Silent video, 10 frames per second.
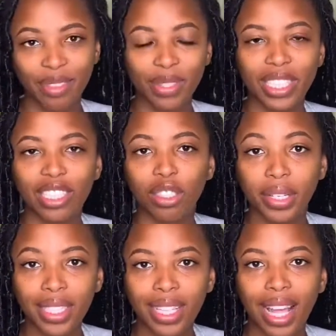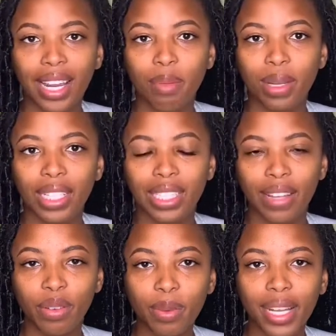which is so exciting because
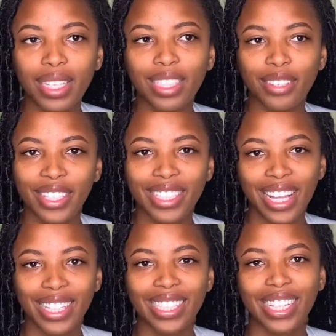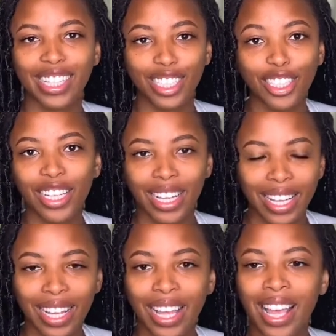everybody's so excited to get your
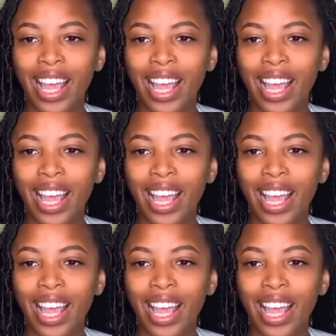kit